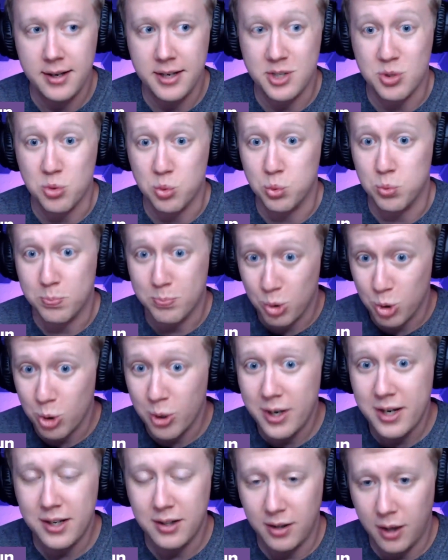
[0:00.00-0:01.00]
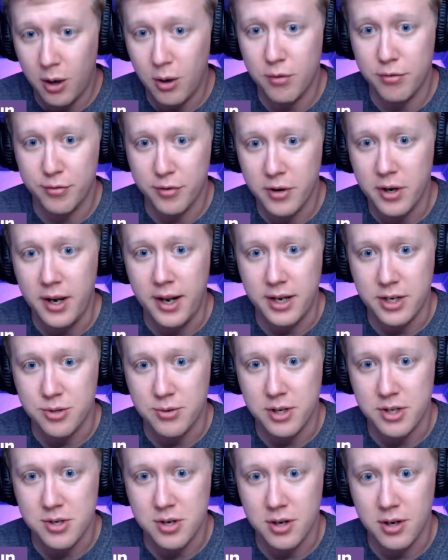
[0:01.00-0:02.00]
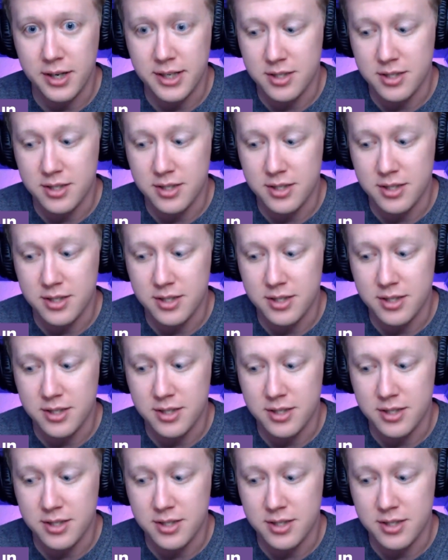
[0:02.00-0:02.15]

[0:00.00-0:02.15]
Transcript: is pretty low for an edge rusher.